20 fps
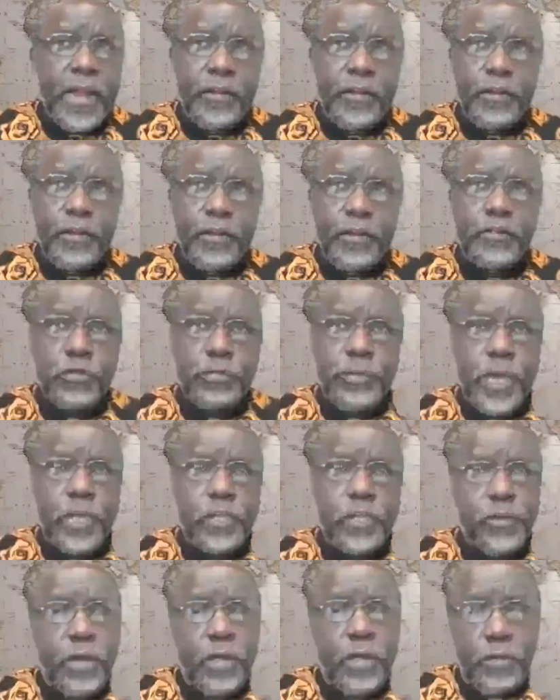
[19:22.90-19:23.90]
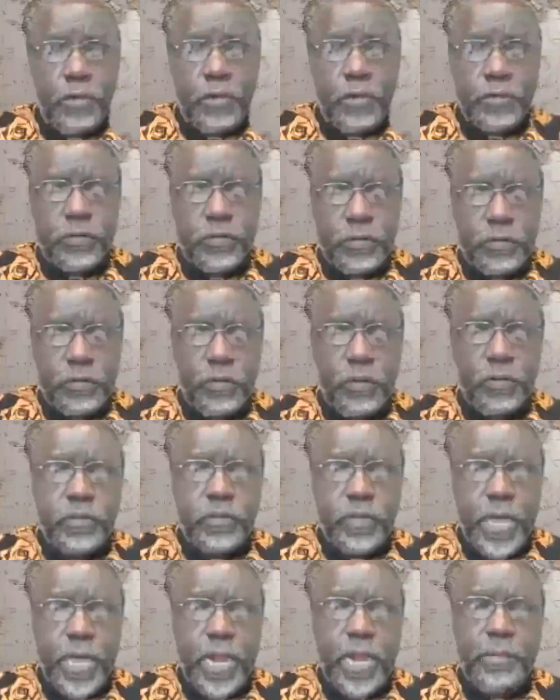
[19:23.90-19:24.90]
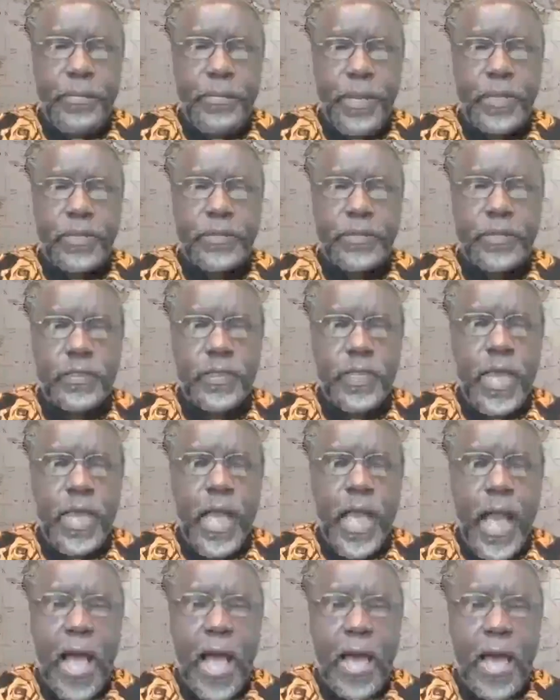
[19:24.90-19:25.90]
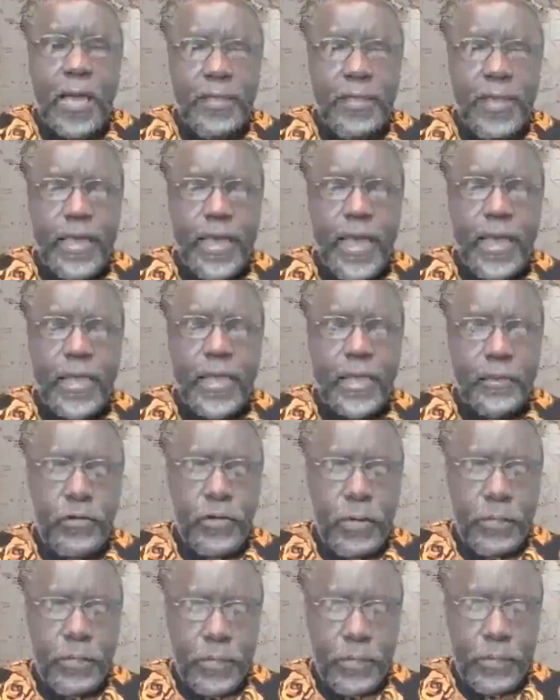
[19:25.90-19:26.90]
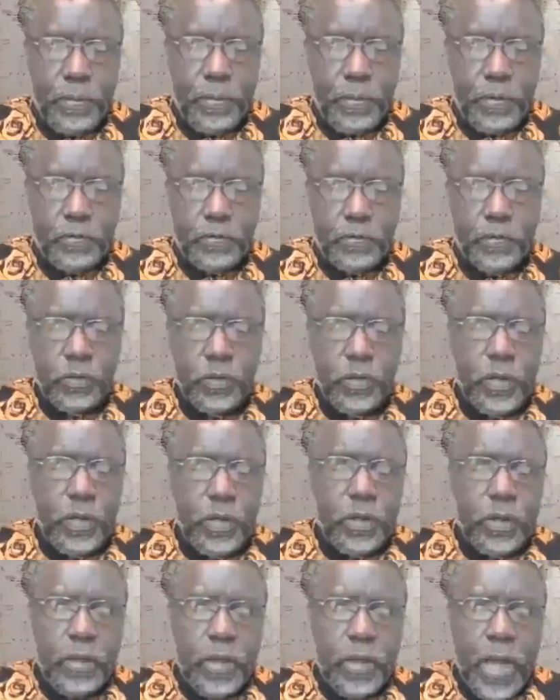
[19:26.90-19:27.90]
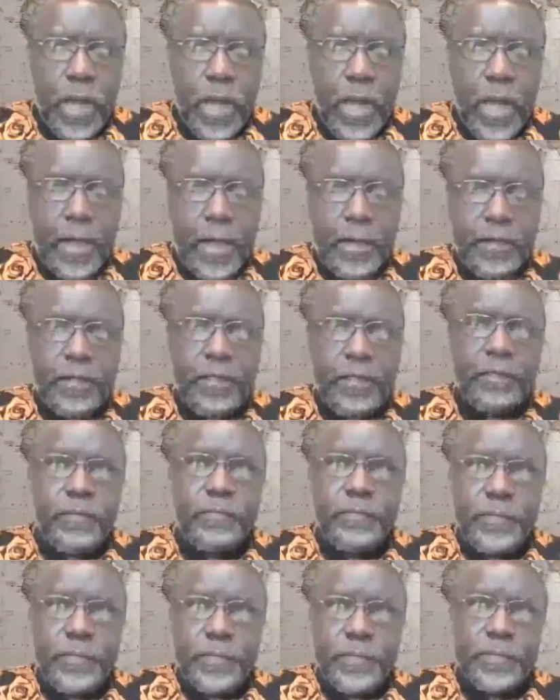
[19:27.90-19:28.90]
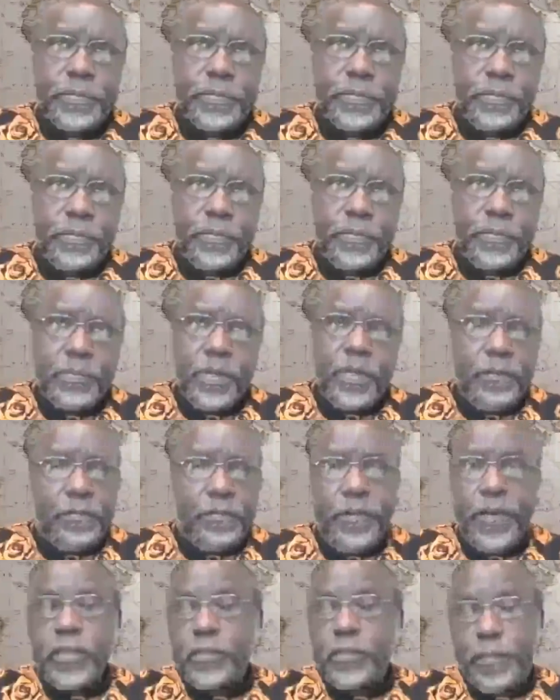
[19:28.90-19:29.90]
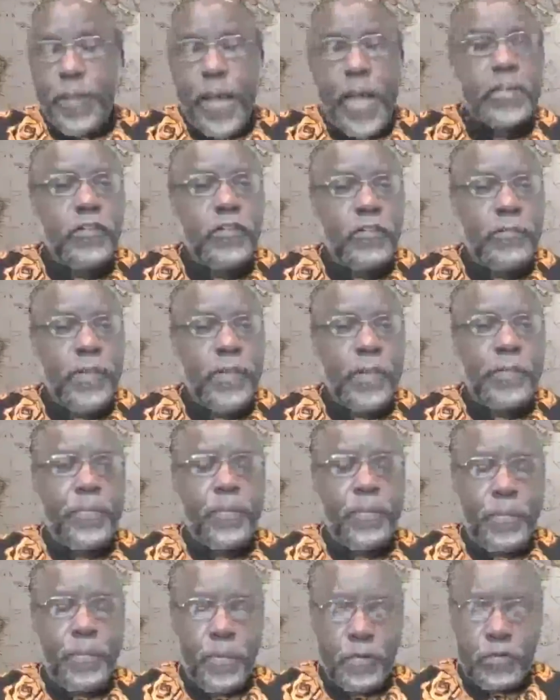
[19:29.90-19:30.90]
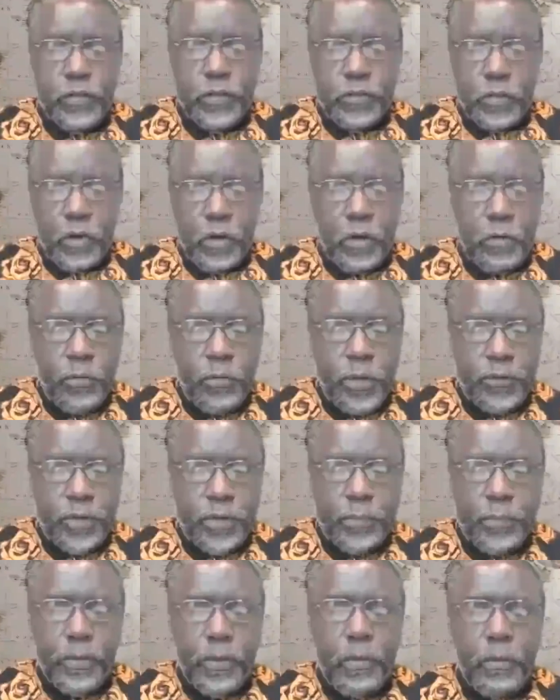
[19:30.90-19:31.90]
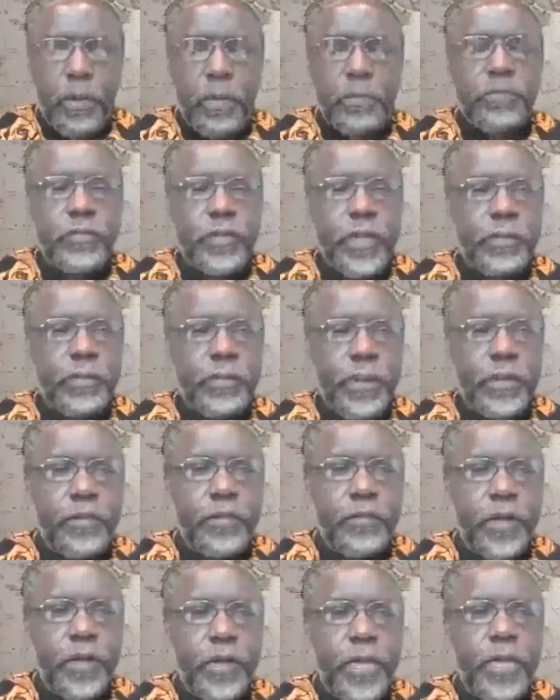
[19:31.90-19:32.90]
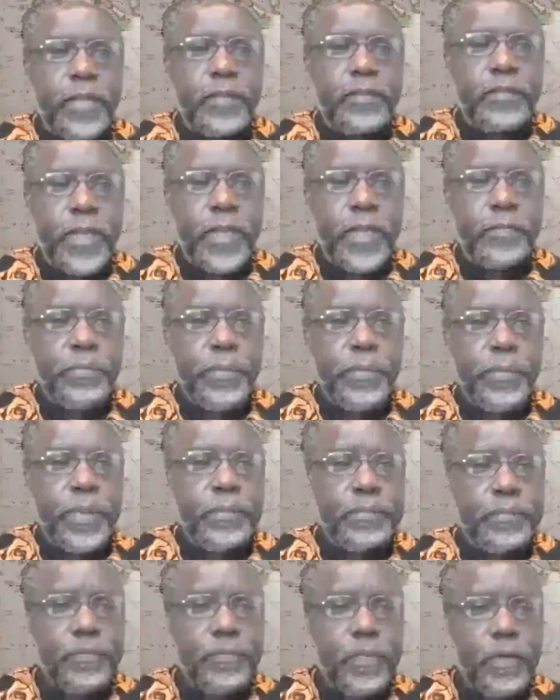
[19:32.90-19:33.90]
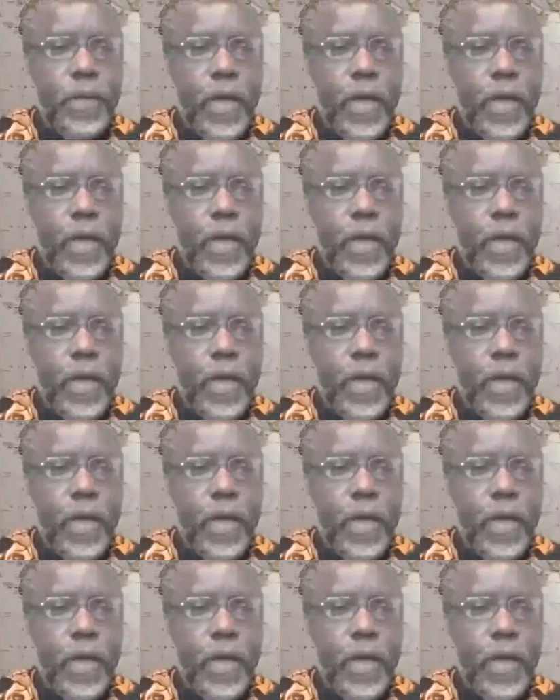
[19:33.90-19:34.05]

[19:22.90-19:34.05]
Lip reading: And you should make sure those elements are there in your proposal. The first part of my proposal is always a problem statement or a needs statement,